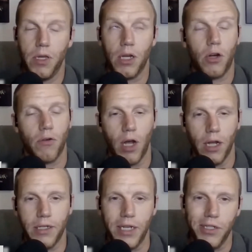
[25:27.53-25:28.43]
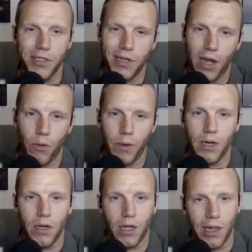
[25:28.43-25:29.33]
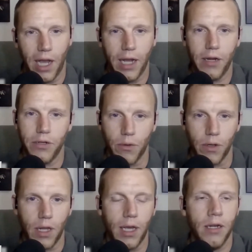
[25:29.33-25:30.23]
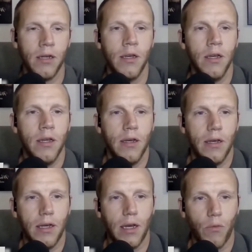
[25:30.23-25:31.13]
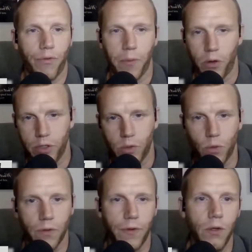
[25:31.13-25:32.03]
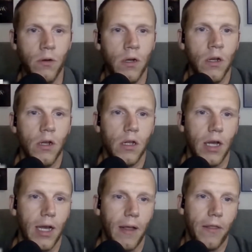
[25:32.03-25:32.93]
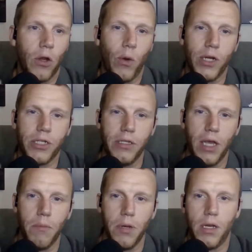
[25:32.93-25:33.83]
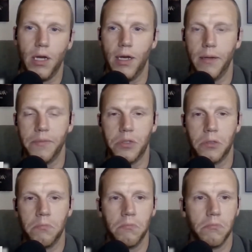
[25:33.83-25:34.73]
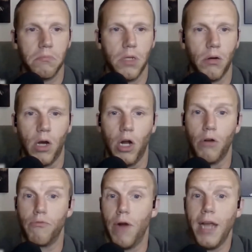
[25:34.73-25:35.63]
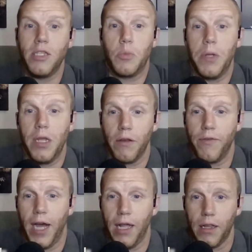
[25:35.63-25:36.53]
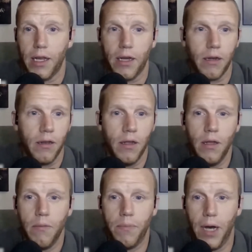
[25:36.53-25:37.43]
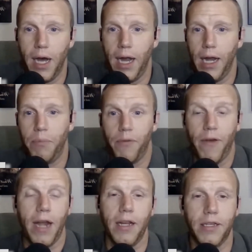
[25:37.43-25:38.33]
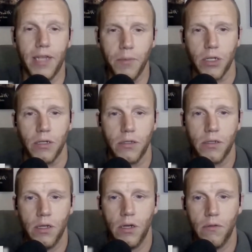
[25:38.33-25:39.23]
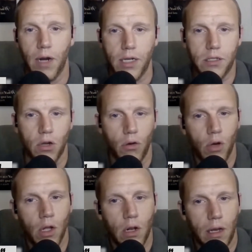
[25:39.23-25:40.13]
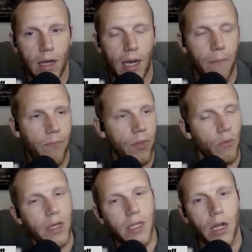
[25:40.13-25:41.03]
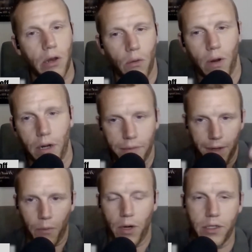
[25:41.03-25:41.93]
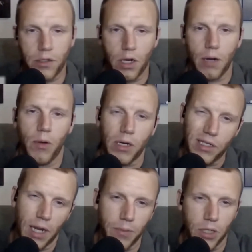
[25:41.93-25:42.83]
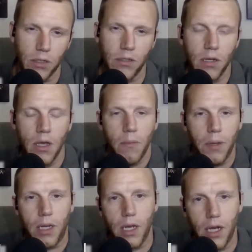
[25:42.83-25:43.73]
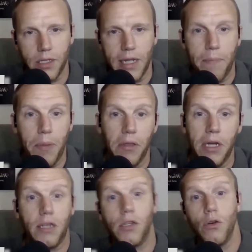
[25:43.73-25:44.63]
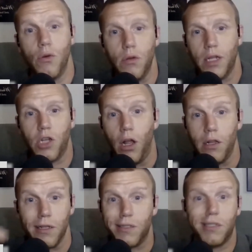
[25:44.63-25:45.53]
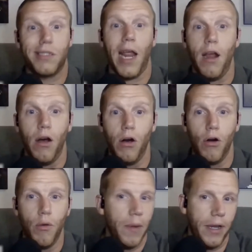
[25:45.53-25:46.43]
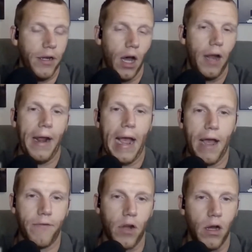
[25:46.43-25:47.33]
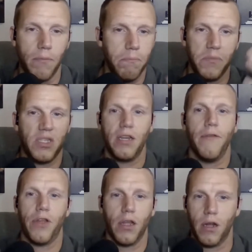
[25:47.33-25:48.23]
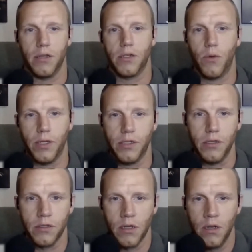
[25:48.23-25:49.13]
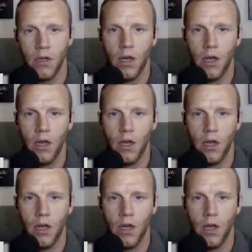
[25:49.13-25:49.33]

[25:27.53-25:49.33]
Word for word: the Quran teaches and how we align or don't align uh, from a Christian worldview, uh, the question then becomes, you know, are rights being violated by providing exemptions, right? So um, the reason I want I wanted to talk about exemptions because the ability to let's call it stay home and not have co significant consequences